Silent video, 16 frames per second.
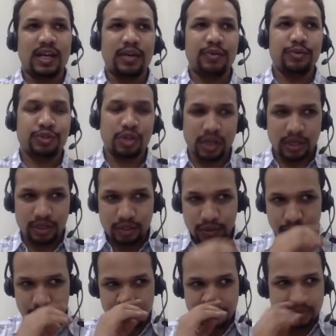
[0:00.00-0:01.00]
I was talking
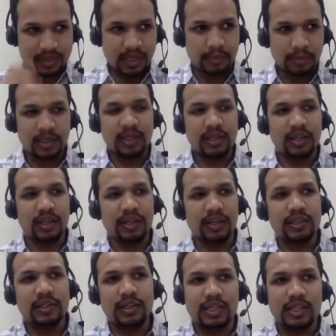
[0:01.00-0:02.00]
to somebody in
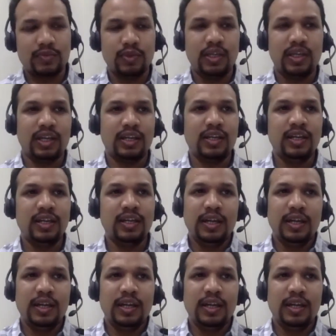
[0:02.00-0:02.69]
London last week, and